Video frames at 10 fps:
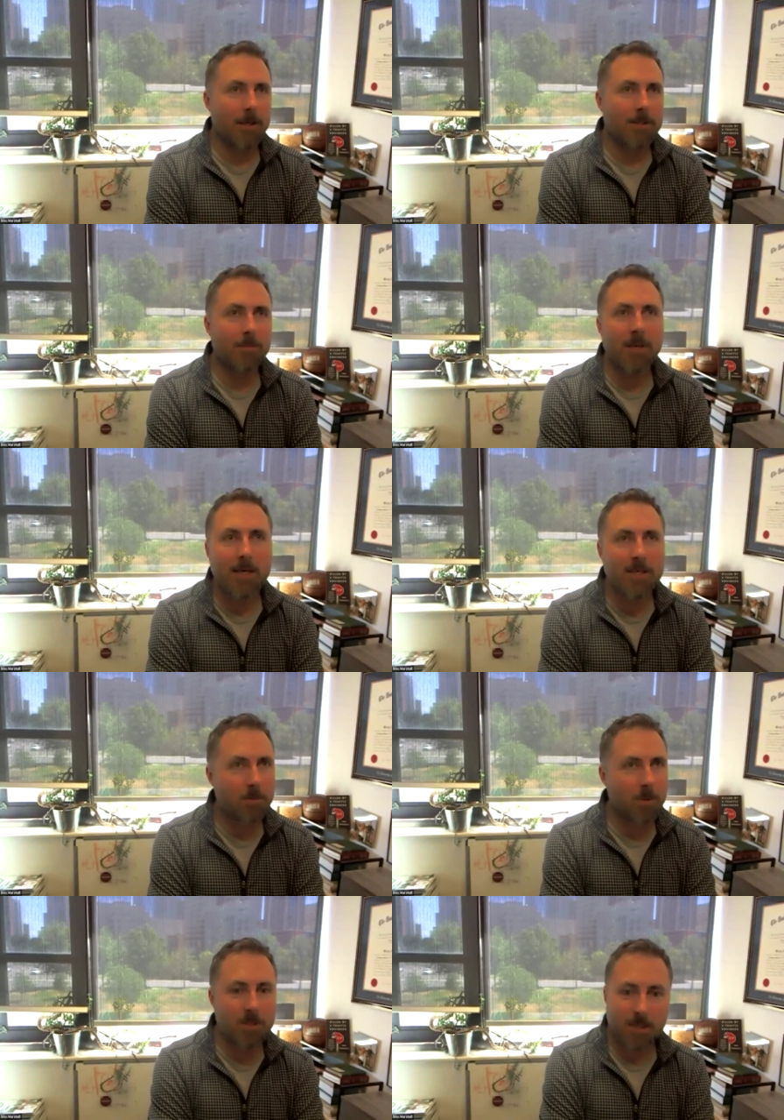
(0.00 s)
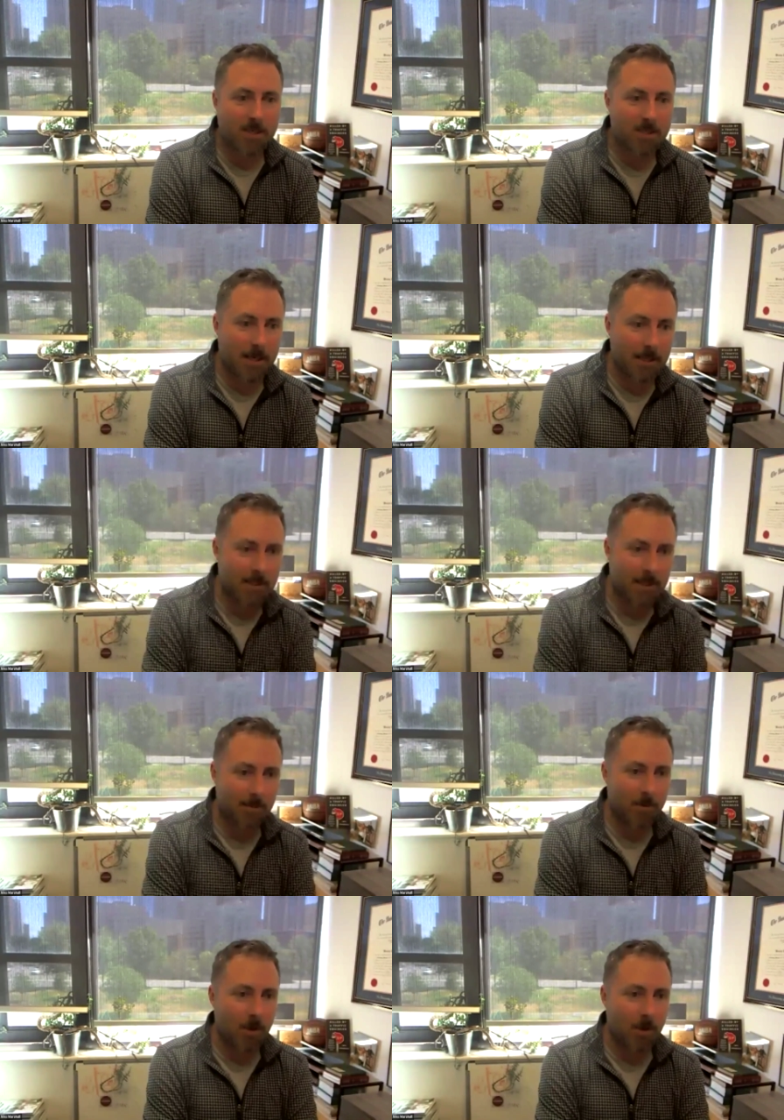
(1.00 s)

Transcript: to me, it's an exciting time,